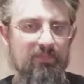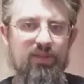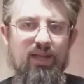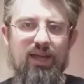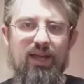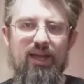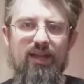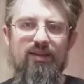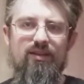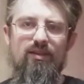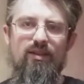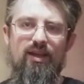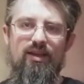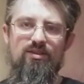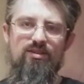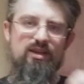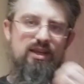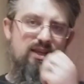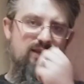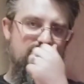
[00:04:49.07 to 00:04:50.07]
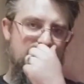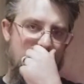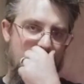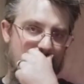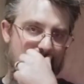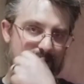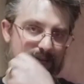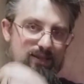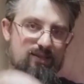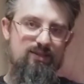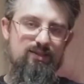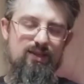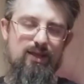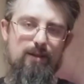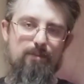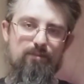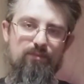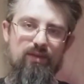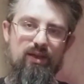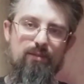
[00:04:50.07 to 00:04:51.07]
And that sneak attack is
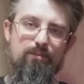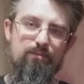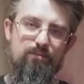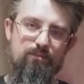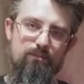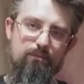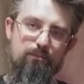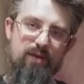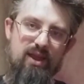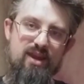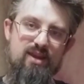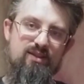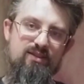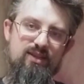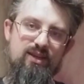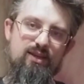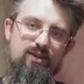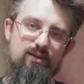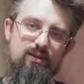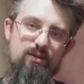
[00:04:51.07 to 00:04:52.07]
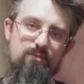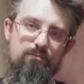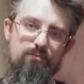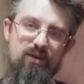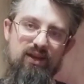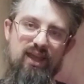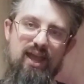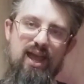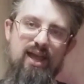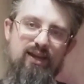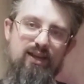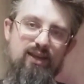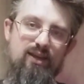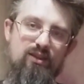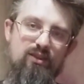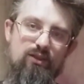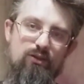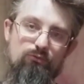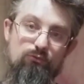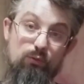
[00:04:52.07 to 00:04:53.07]
a baked-in
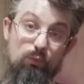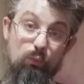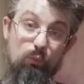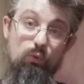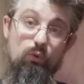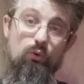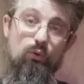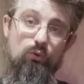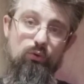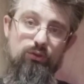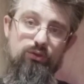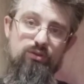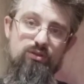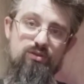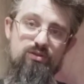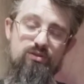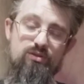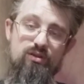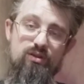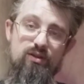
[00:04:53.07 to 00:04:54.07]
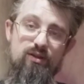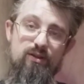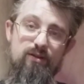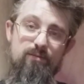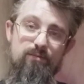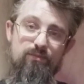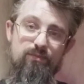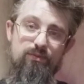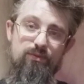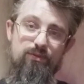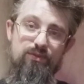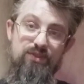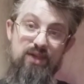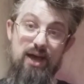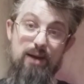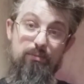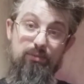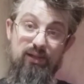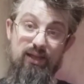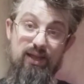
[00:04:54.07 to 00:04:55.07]
mechanic that rewards
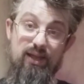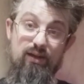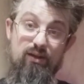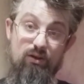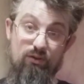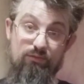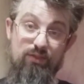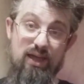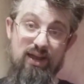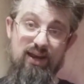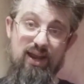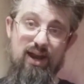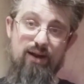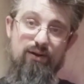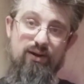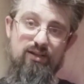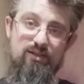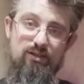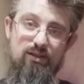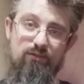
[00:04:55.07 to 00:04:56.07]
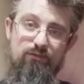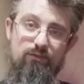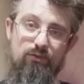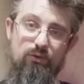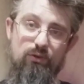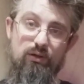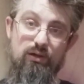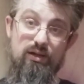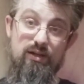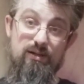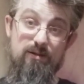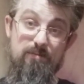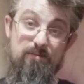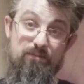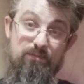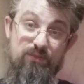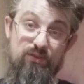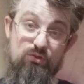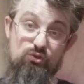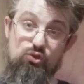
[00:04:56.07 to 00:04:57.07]
that player of that character for
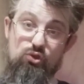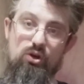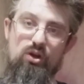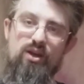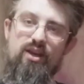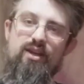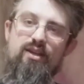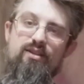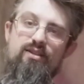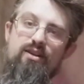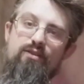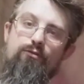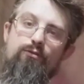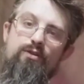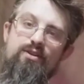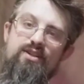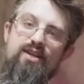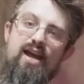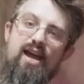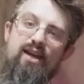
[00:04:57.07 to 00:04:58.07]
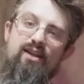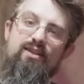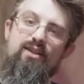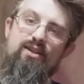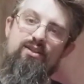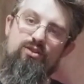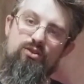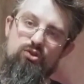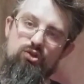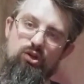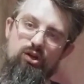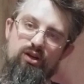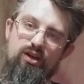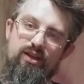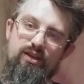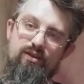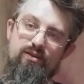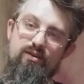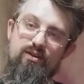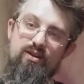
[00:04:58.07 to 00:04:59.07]
trying different tactics to try
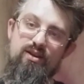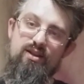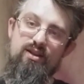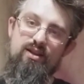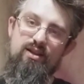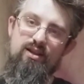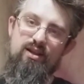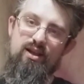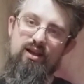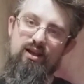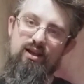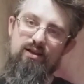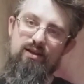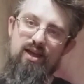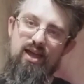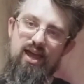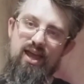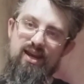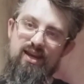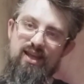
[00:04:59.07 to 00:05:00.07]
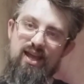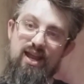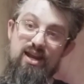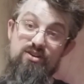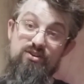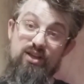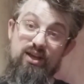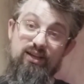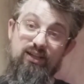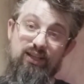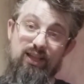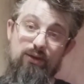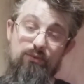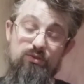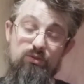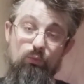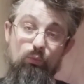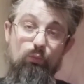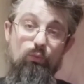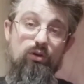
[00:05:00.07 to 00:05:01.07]
and engage that and allow it
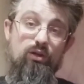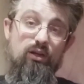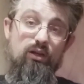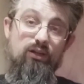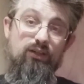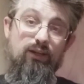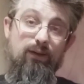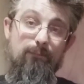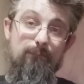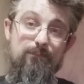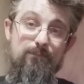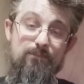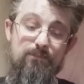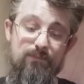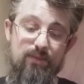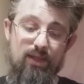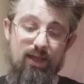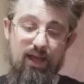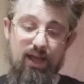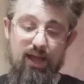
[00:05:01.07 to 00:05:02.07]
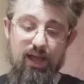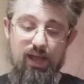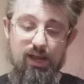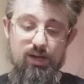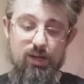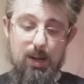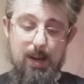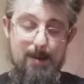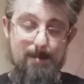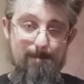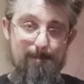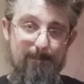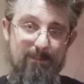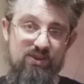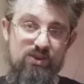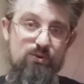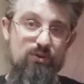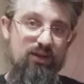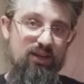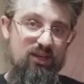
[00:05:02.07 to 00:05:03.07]
to work. And
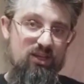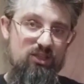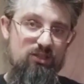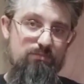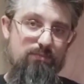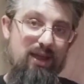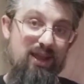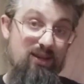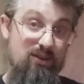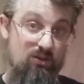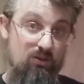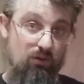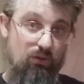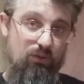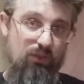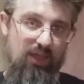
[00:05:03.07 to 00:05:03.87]
you can expand on